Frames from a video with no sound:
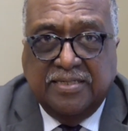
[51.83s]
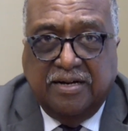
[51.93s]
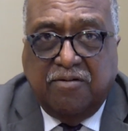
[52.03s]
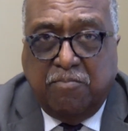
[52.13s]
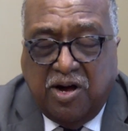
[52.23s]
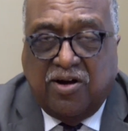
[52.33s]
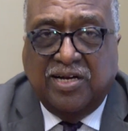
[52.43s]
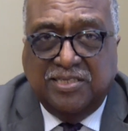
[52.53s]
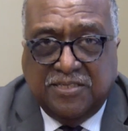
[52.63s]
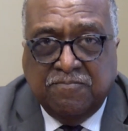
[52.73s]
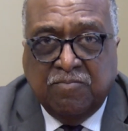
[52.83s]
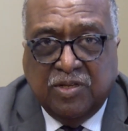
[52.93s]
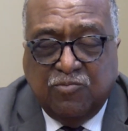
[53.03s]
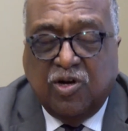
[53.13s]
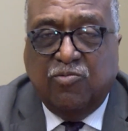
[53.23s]
of March,
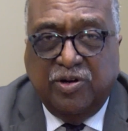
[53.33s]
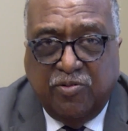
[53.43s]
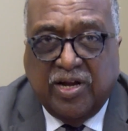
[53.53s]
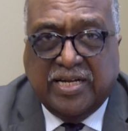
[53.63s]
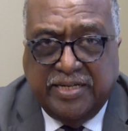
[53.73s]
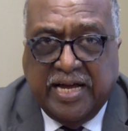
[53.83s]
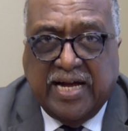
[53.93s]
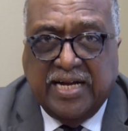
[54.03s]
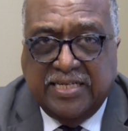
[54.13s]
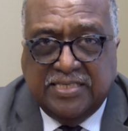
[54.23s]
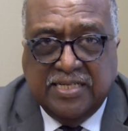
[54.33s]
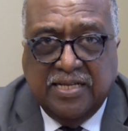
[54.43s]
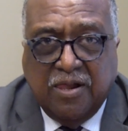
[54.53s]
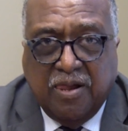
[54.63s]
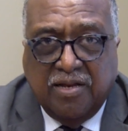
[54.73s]
where we recognize
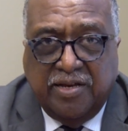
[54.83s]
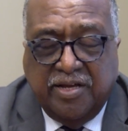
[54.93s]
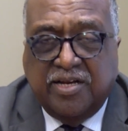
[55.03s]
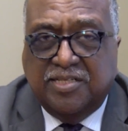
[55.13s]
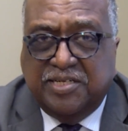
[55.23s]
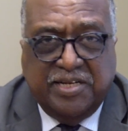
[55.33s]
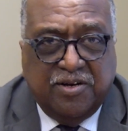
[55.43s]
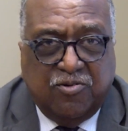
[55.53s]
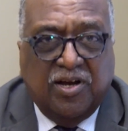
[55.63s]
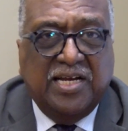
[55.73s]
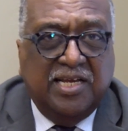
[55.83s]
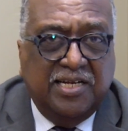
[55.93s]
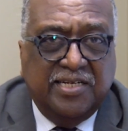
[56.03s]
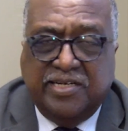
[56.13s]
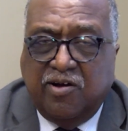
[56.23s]
none other than a great
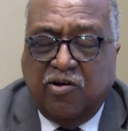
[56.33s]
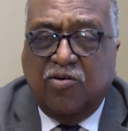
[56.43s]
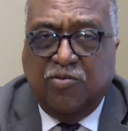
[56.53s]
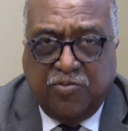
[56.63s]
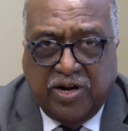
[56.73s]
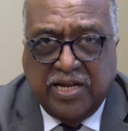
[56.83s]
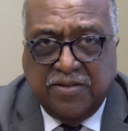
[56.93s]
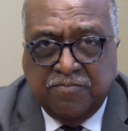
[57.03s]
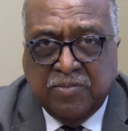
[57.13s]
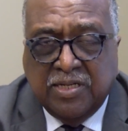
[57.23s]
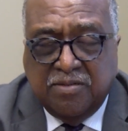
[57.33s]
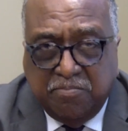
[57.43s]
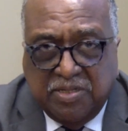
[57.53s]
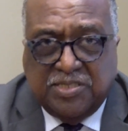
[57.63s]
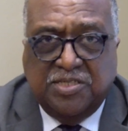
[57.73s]
leader in her own right,
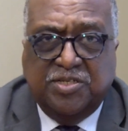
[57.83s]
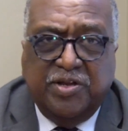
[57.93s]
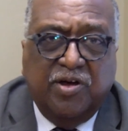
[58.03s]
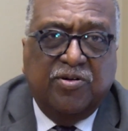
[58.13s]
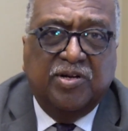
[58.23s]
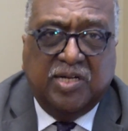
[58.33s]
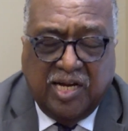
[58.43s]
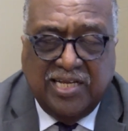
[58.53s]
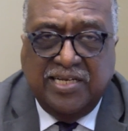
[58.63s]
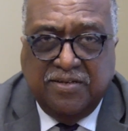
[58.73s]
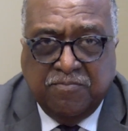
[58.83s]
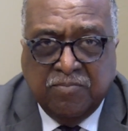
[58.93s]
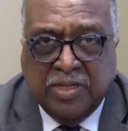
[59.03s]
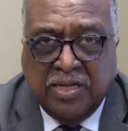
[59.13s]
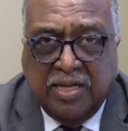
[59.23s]
Mrs. Zanona Clayton.
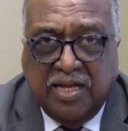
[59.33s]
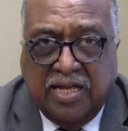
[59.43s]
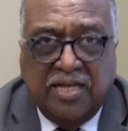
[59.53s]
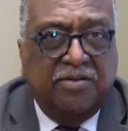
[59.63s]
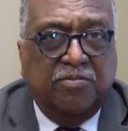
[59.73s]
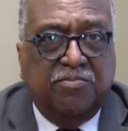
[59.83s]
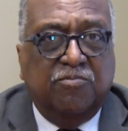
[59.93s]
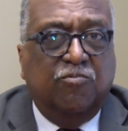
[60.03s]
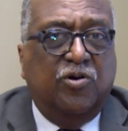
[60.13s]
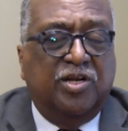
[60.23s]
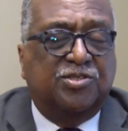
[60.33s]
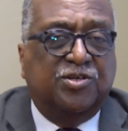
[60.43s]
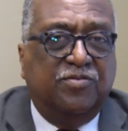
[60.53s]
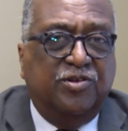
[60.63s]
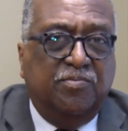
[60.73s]
And one or
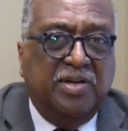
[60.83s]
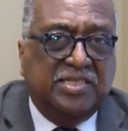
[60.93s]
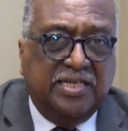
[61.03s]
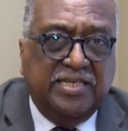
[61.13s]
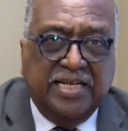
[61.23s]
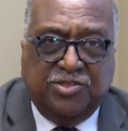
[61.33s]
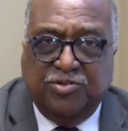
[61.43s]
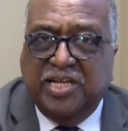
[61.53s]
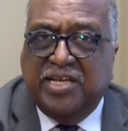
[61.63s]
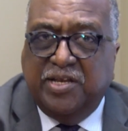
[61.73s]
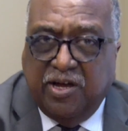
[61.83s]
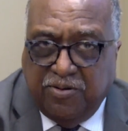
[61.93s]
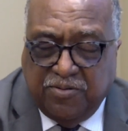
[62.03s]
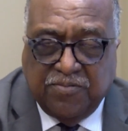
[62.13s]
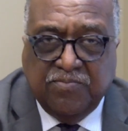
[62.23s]
two of you mentioned that you didn't
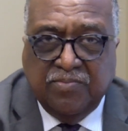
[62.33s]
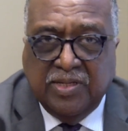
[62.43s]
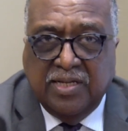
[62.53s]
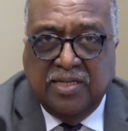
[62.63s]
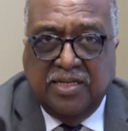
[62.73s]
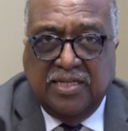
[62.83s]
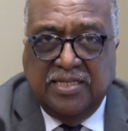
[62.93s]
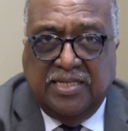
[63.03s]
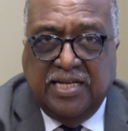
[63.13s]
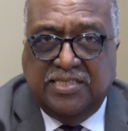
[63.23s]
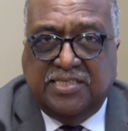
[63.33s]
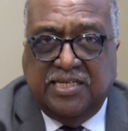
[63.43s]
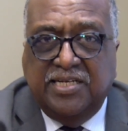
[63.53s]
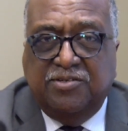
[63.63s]
know that she